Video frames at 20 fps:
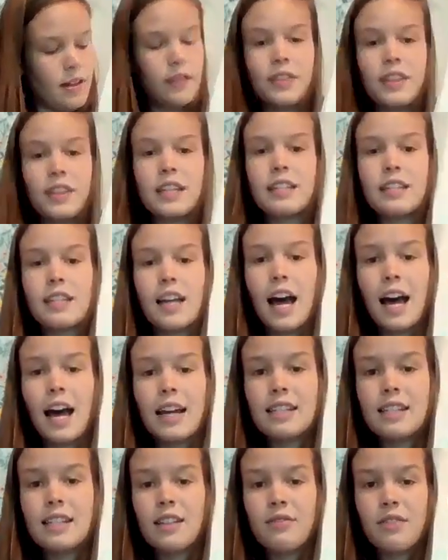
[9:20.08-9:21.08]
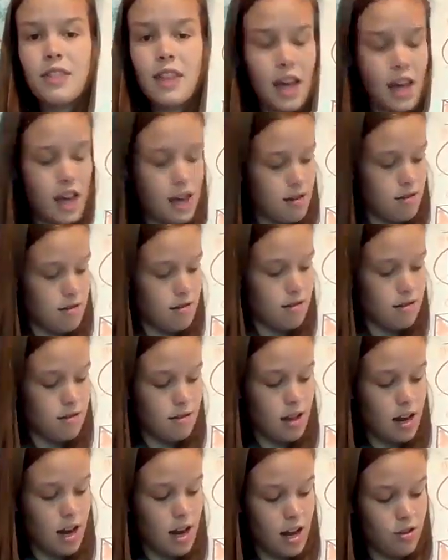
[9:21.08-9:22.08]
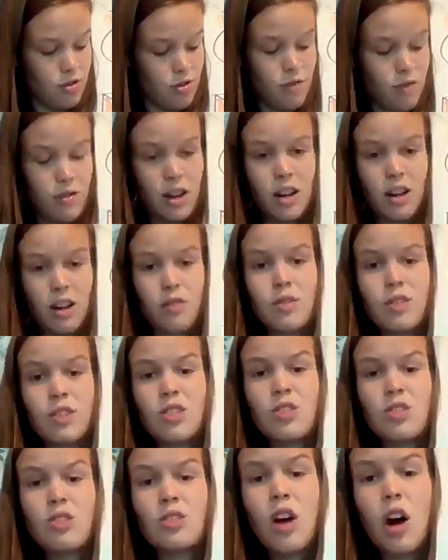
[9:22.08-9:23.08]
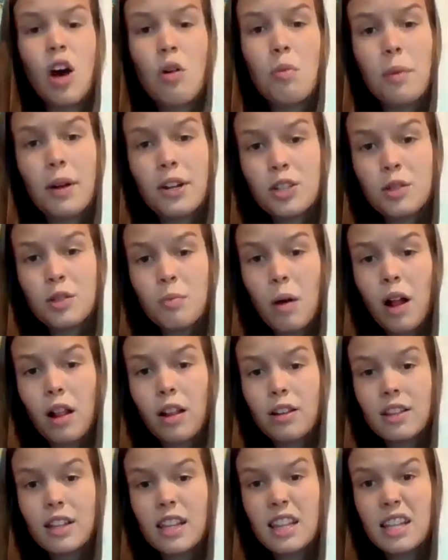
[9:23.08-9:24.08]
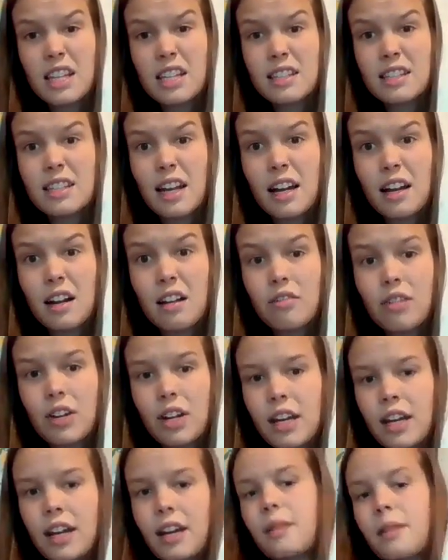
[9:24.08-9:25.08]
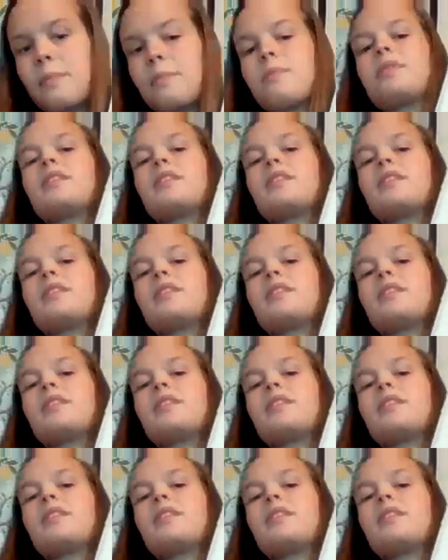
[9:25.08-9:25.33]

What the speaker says: The sides of that I drew over here was so much smaller than this side over here.